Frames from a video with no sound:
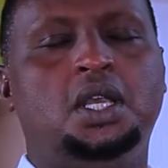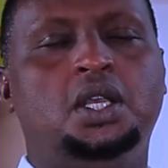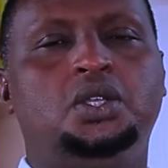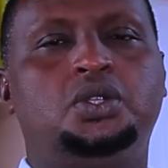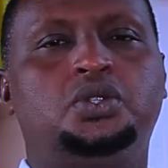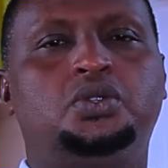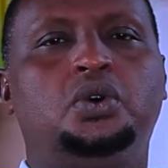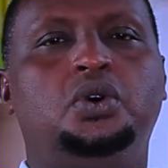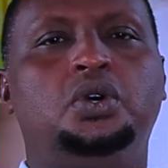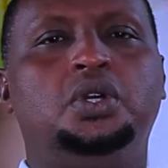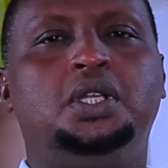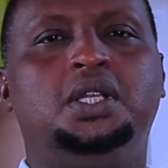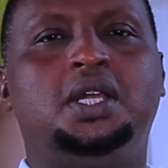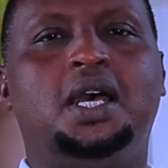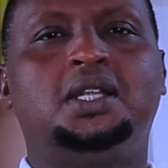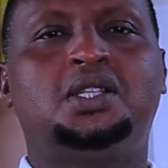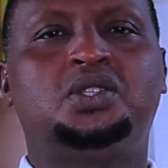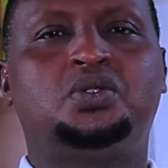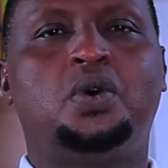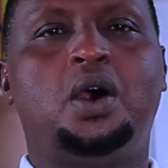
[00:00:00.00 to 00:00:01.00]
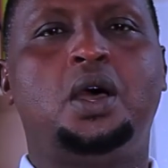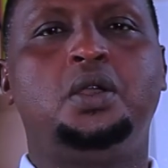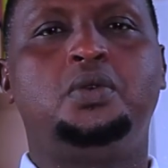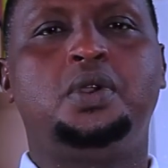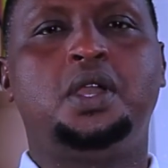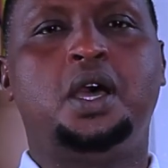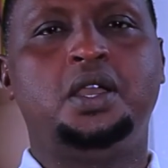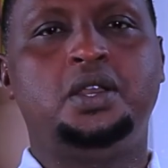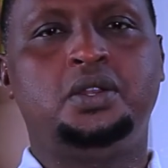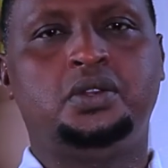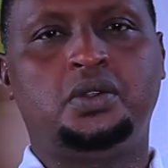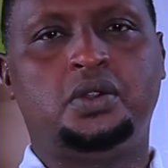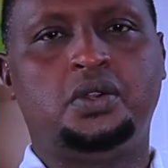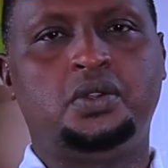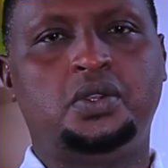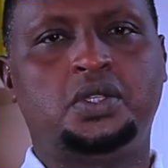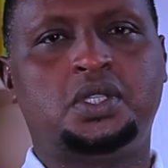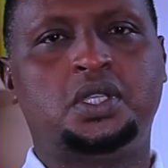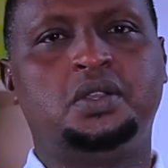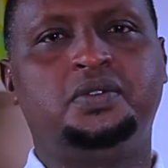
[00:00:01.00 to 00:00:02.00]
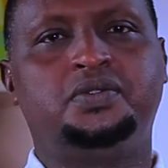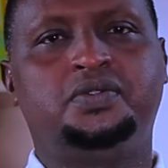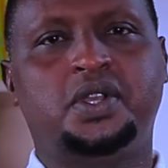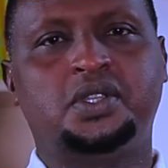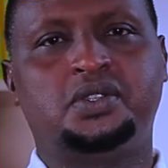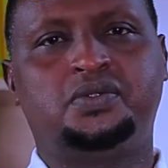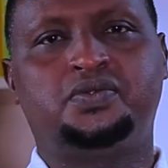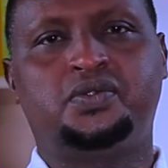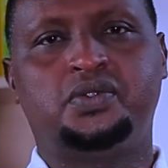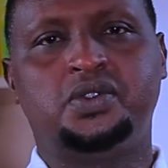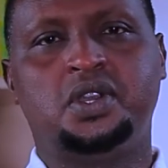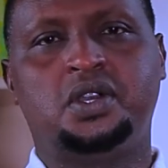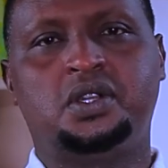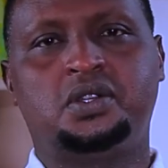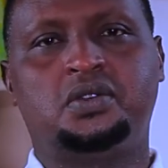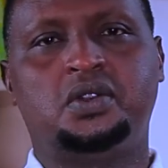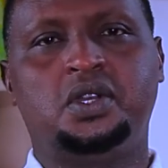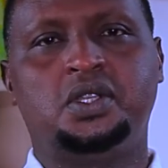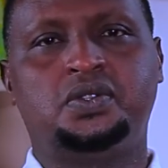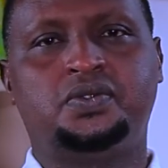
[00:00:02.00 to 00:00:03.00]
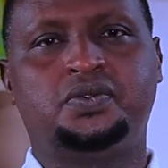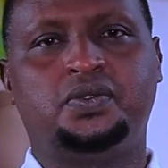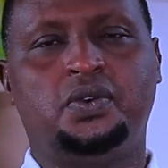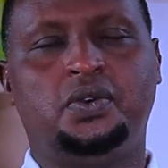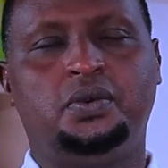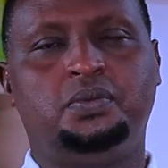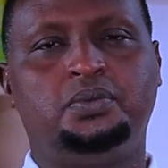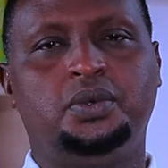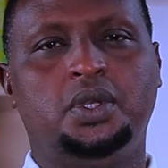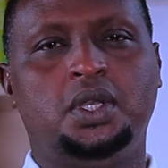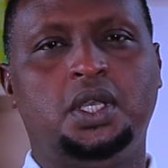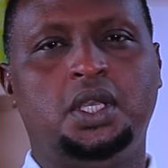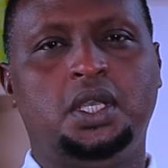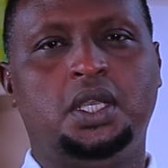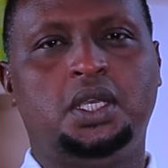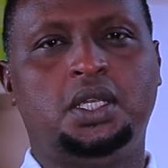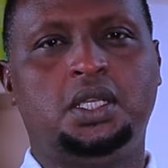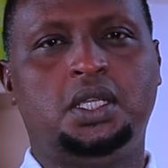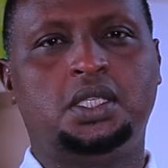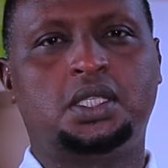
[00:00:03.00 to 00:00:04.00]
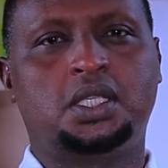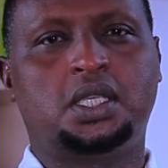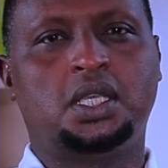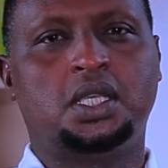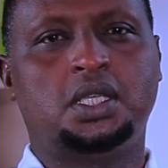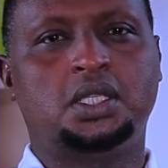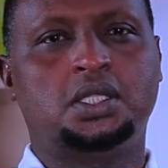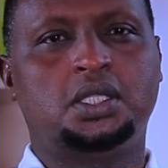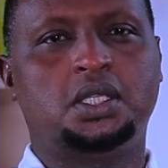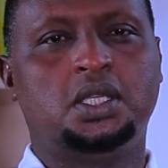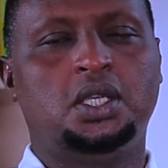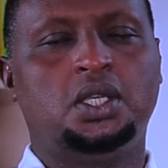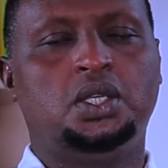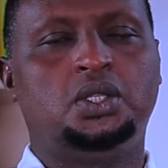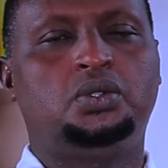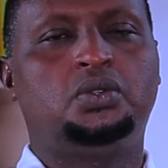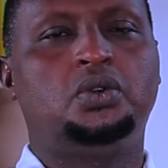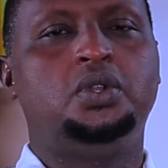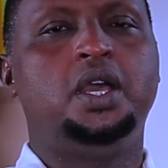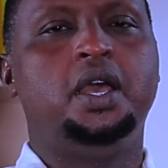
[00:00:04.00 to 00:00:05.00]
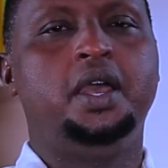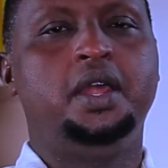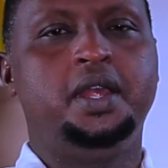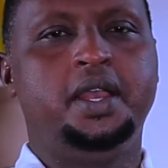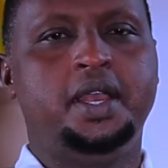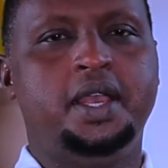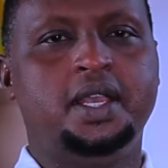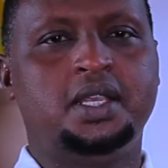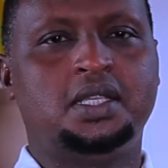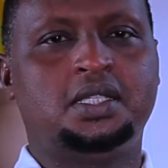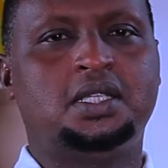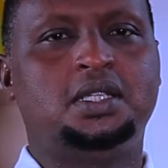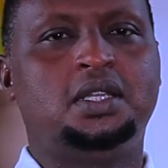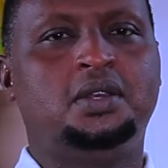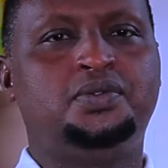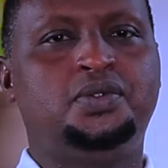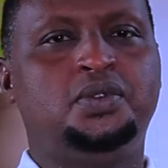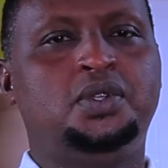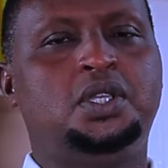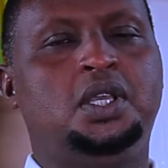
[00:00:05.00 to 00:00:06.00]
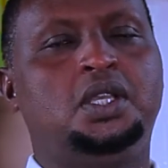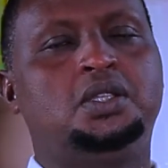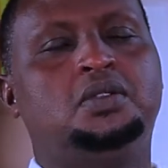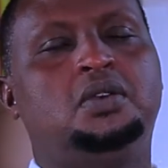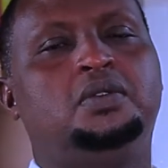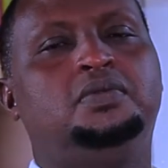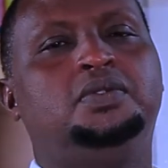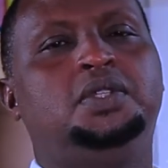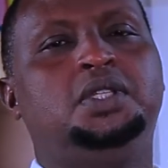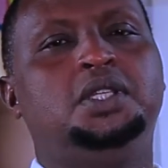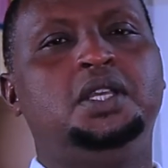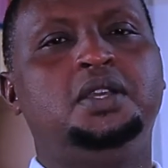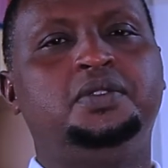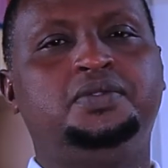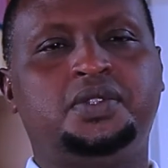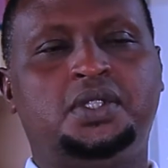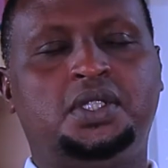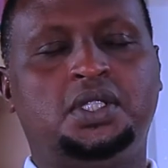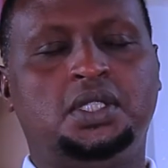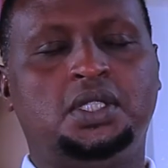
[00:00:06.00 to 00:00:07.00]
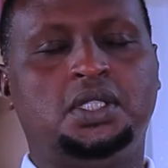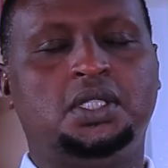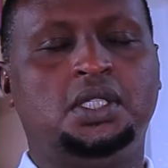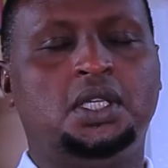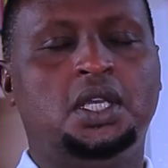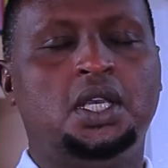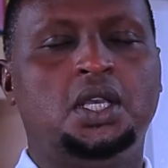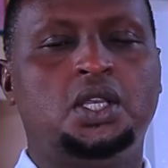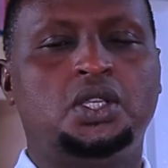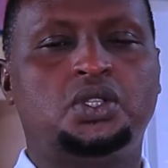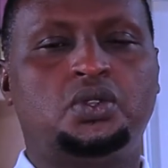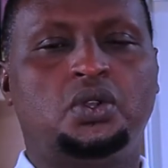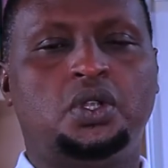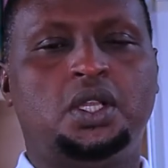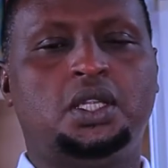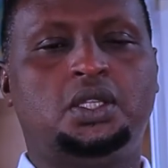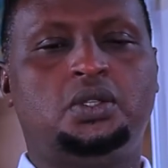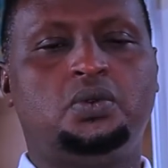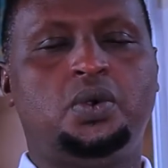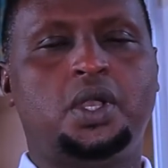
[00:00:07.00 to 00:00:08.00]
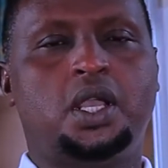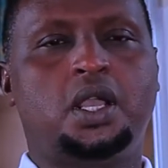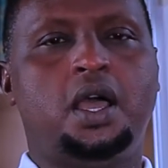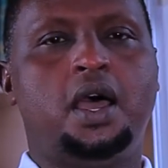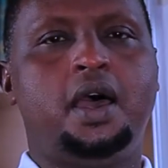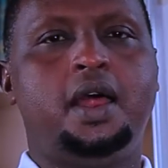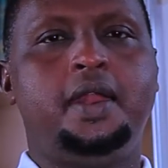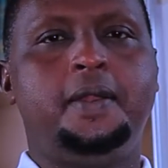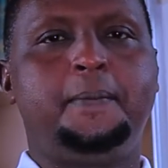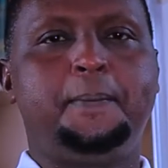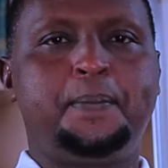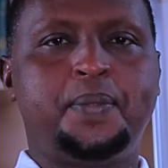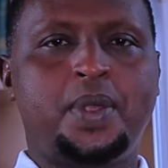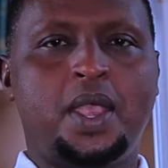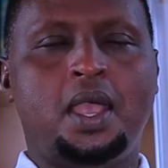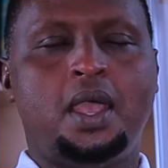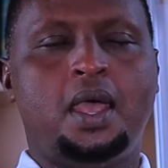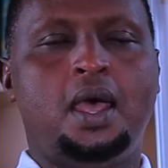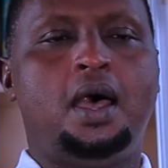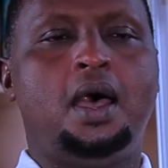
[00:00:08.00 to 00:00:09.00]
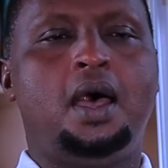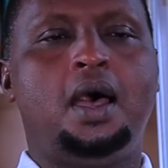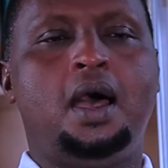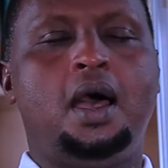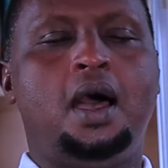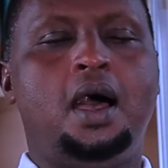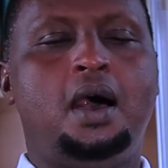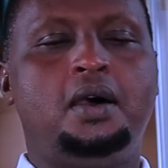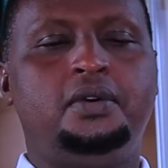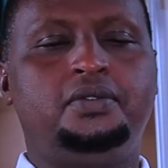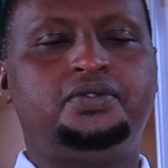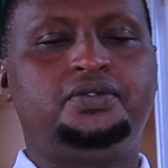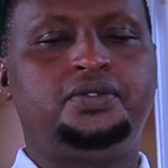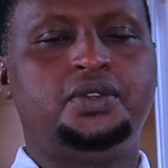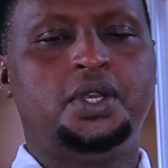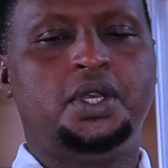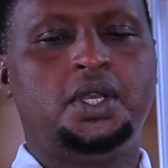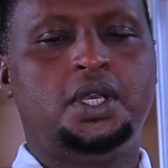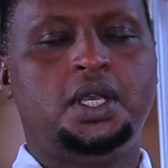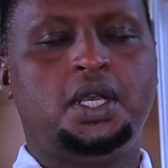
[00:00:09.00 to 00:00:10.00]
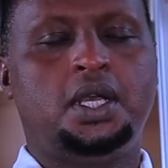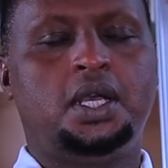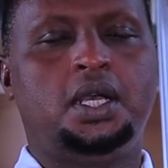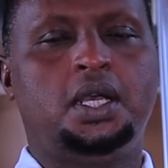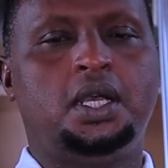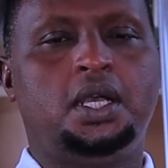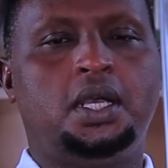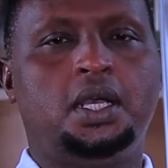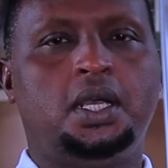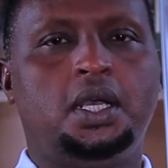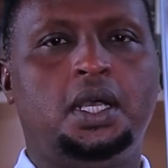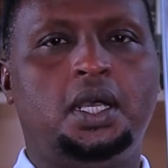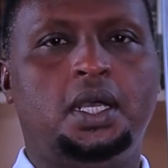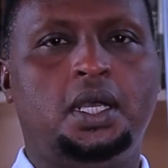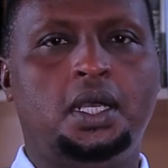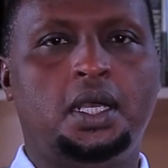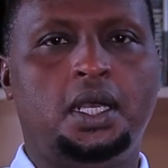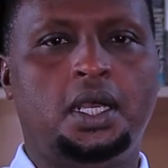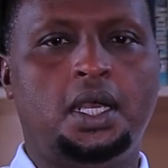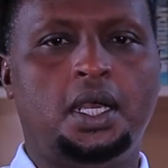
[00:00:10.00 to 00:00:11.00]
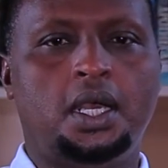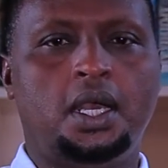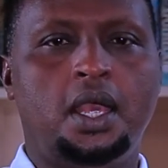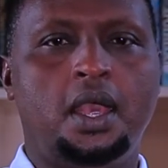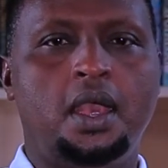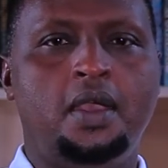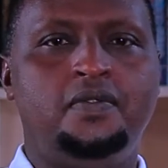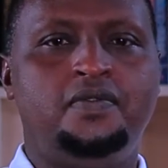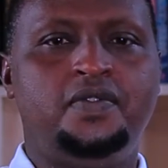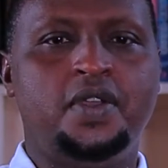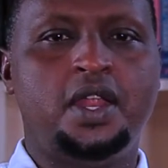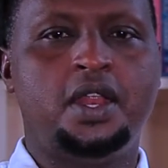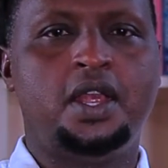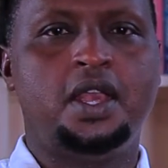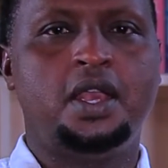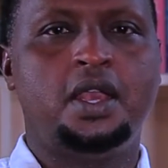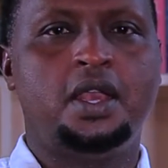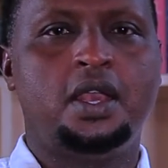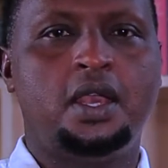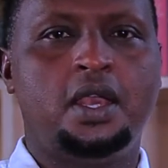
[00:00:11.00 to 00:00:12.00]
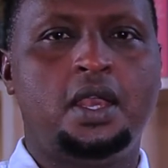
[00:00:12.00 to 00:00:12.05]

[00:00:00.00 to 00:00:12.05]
So that's why we are introducing fast Fourier transform in this case to enhance the features of DFT so that we can have a very